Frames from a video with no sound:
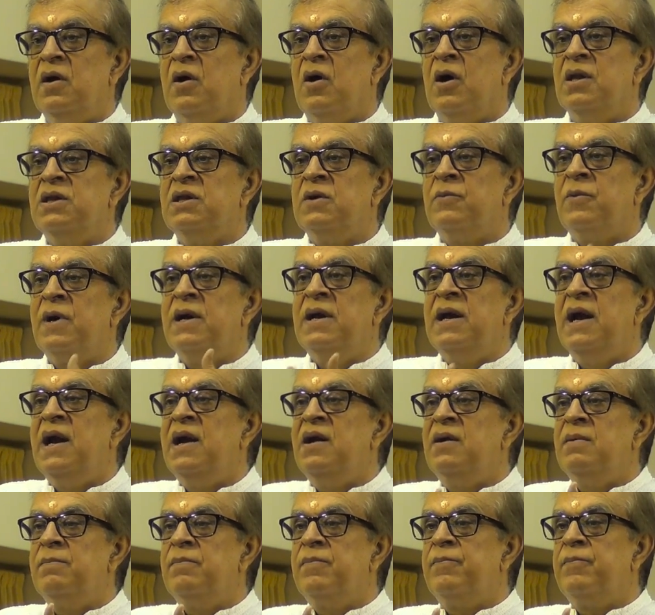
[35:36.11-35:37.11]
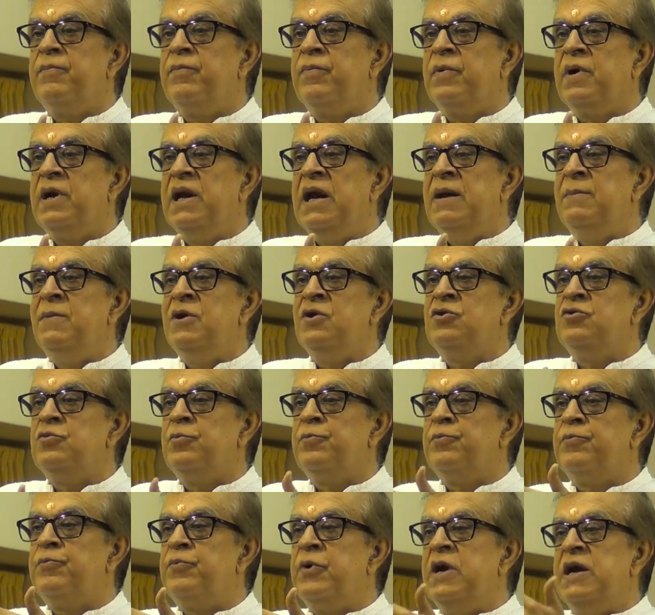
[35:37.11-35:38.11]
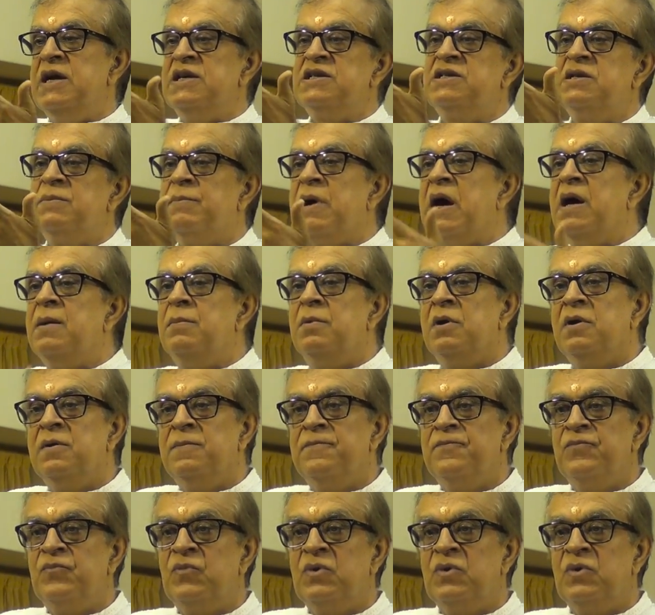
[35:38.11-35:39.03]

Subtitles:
on the one hand, claiming to praise the Bible,